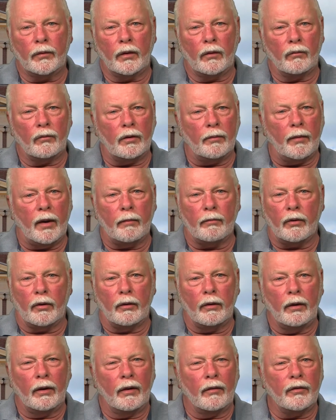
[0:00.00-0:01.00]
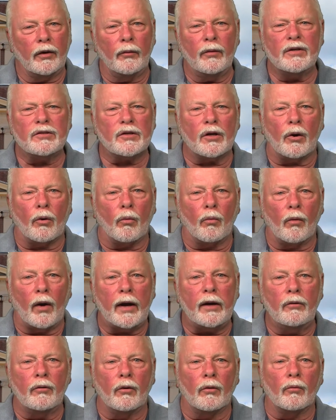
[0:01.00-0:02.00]
Remember, there isn't a
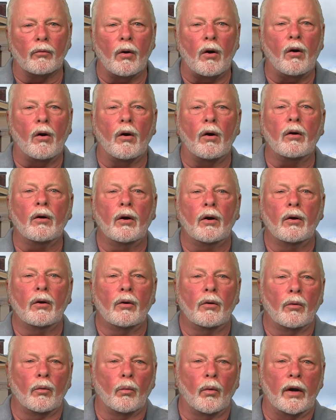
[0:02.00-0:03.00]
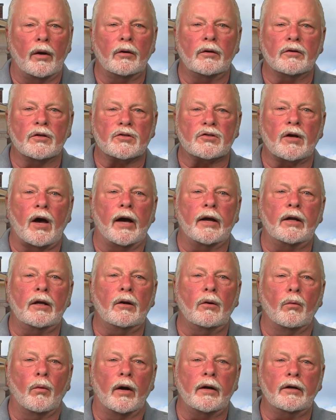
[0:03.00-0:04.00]
right or wrong when
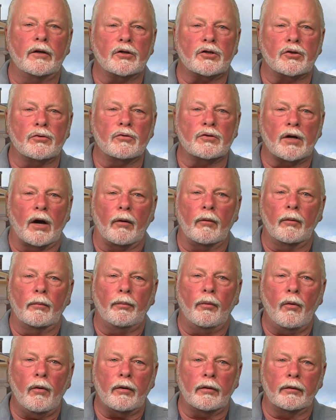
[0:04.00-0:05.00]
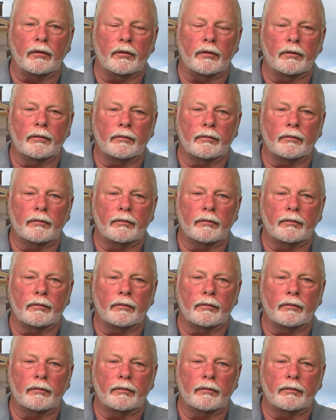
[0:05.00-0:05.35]
deciding what issues are important.